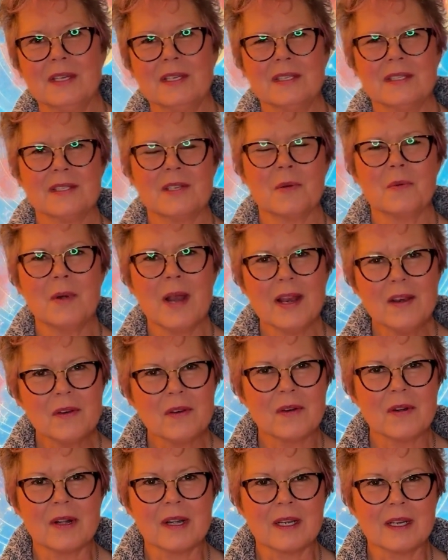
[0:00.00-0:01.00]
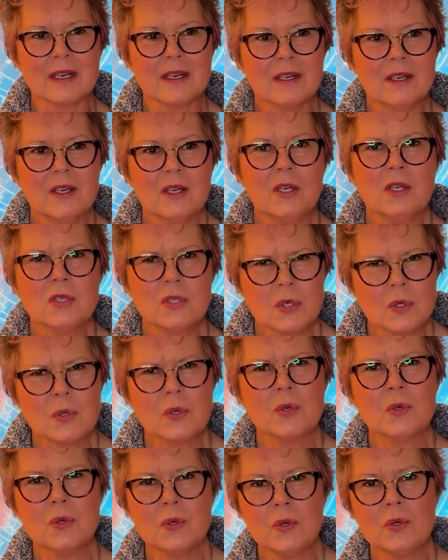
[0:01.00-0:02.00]
surrendering to
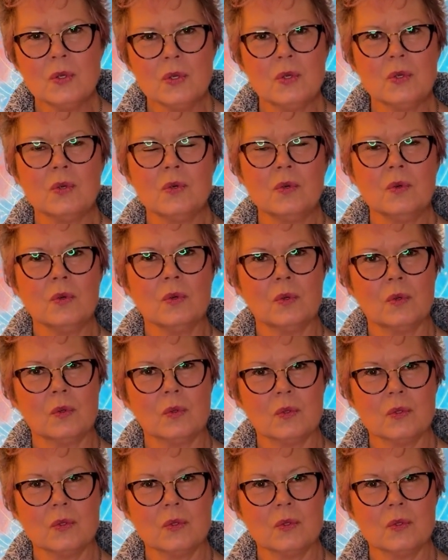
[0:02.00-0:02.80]
who you